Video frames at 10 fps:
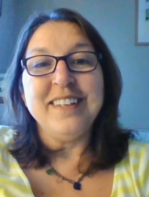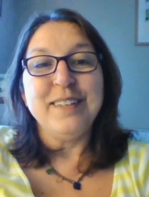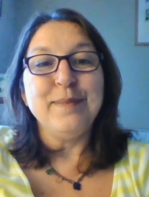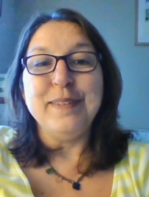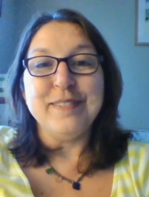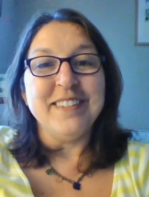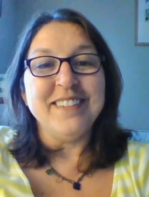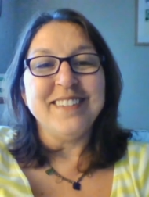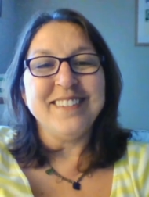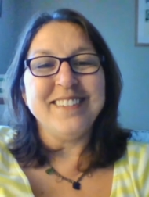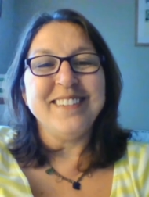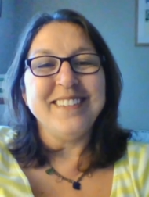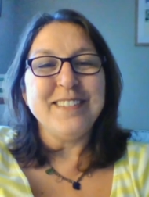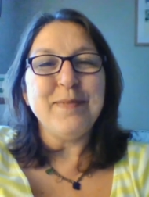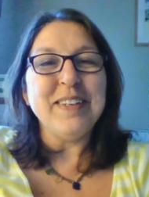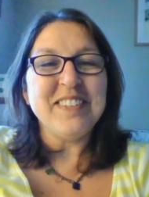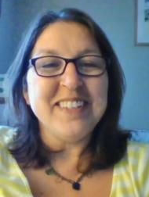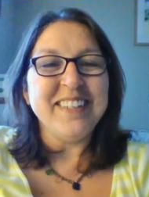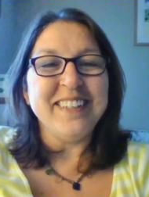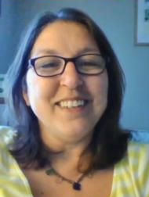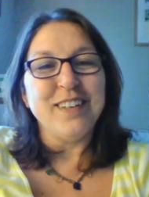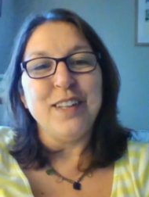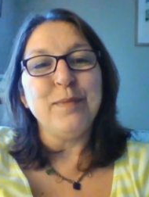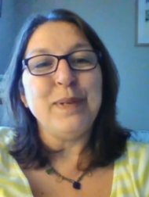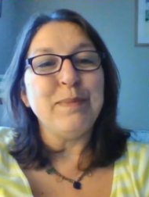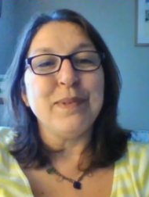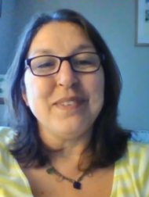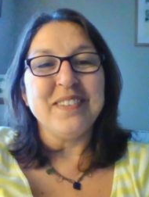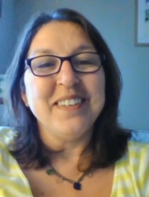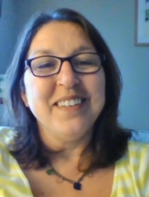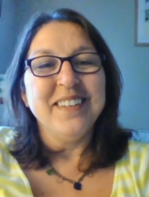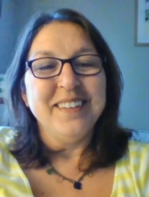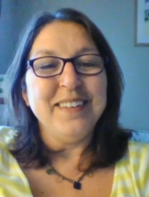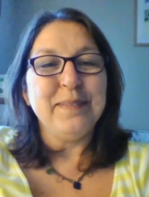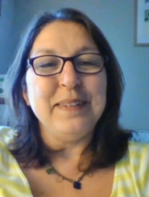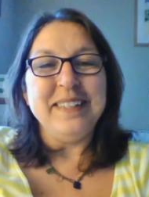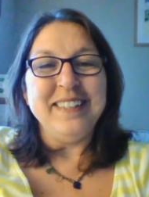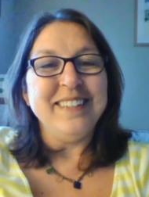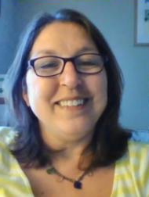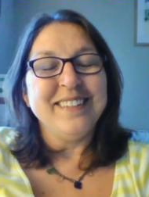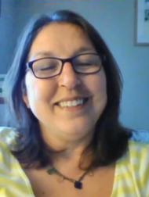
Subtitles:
it'll be fun, especially to hear other people's. It'll be neat.